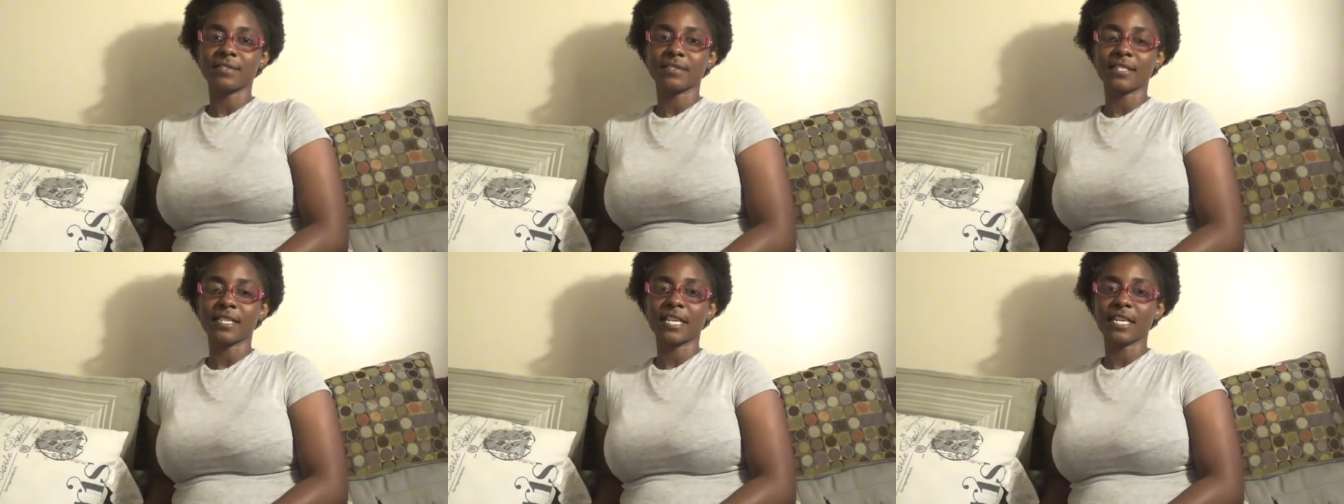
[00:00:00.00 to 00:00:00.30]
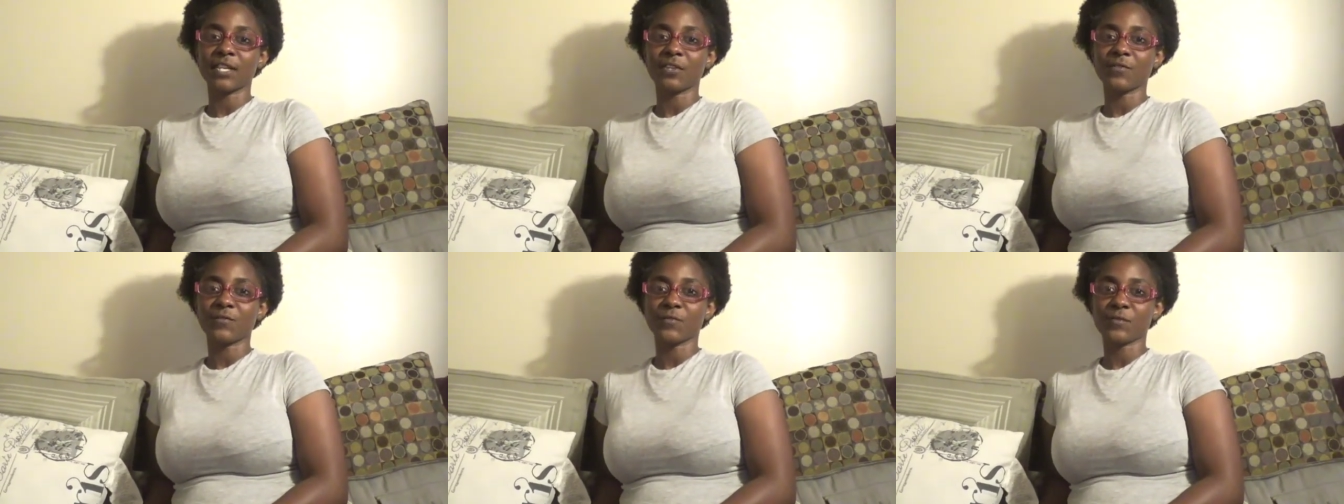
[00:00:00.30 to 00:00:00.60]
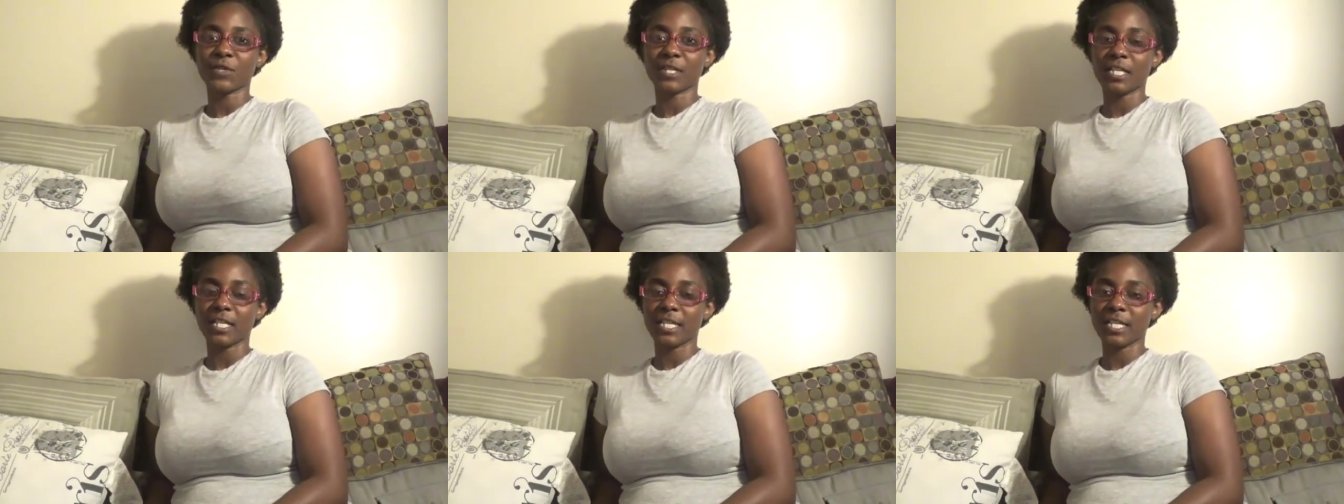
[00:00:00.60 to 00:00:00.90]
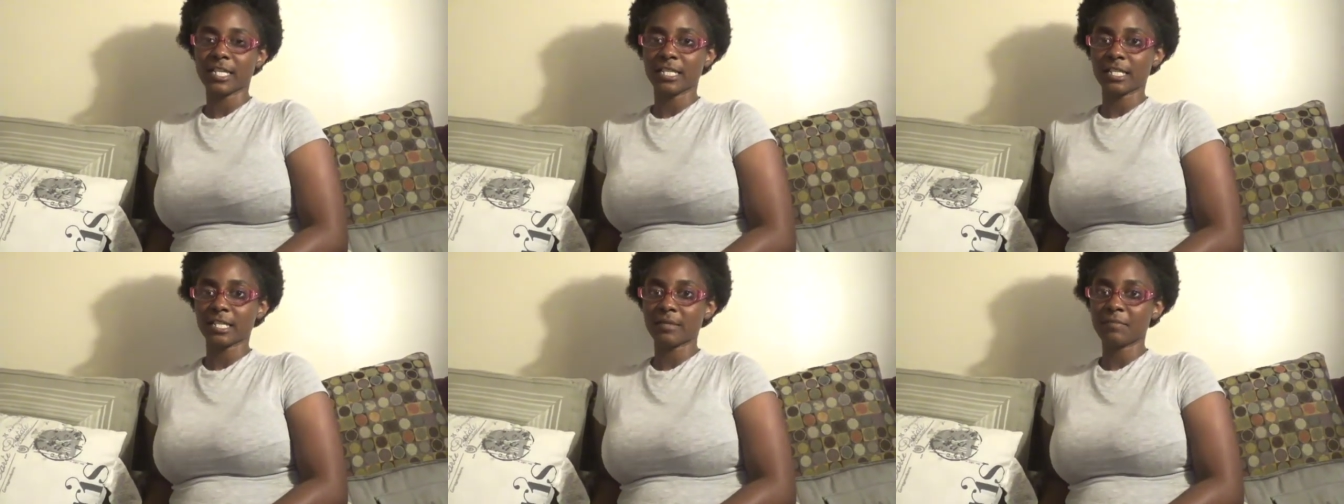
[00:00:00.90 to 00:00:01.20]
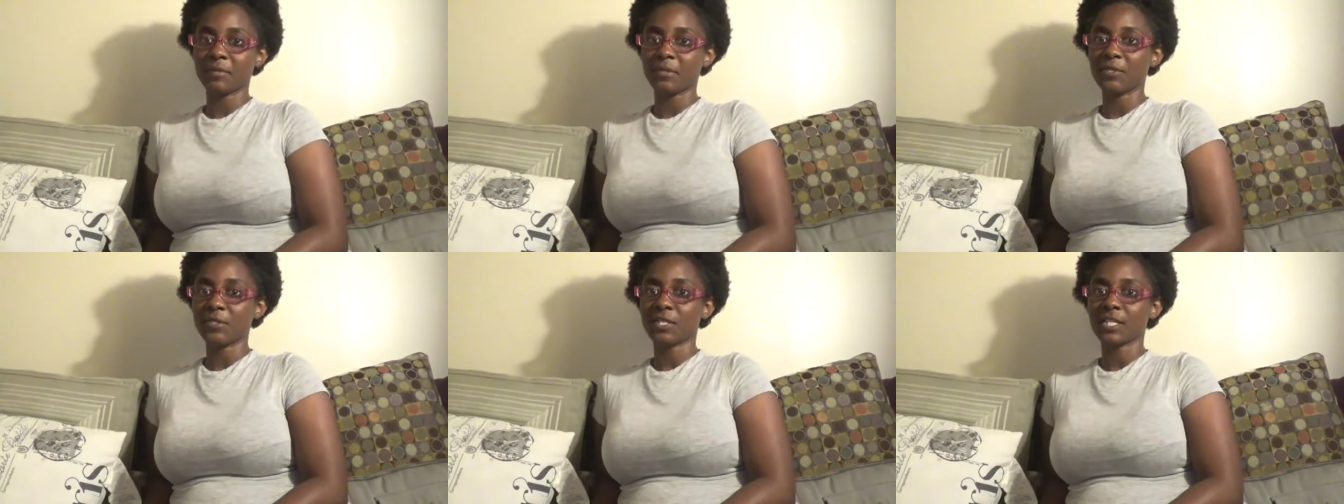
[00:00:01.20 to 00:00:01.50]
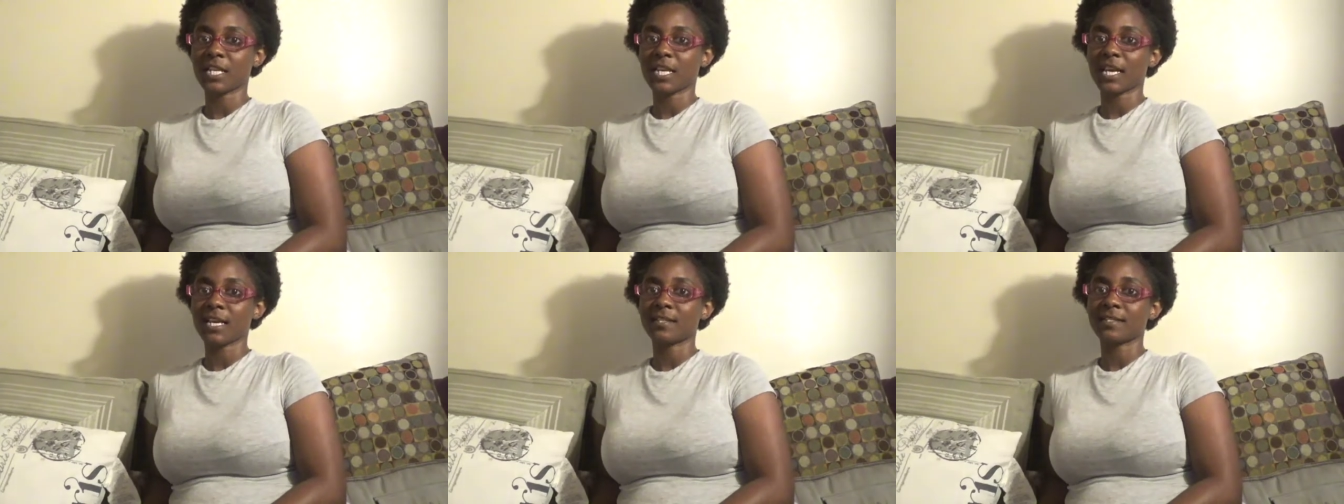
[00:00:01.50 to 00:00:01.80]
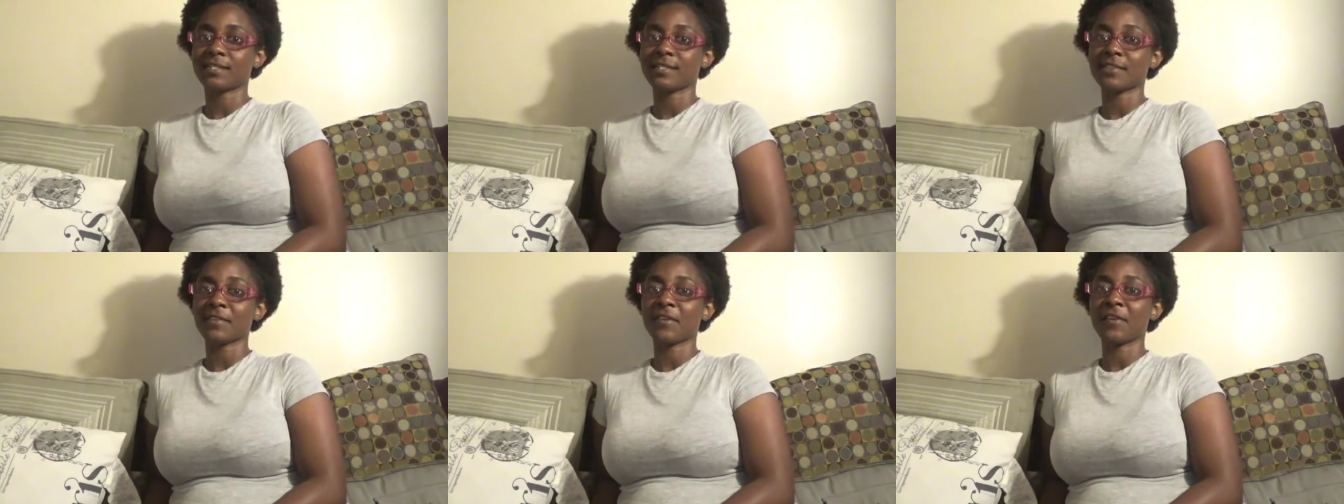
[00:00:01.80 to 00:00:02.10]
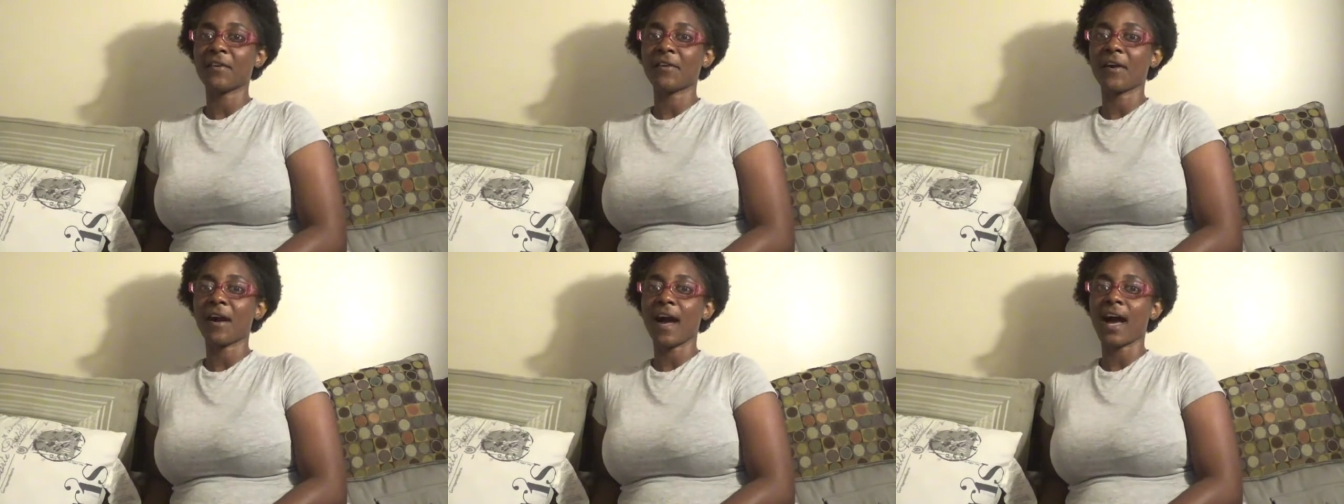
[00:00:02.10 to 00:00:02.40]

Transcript: getting really into music until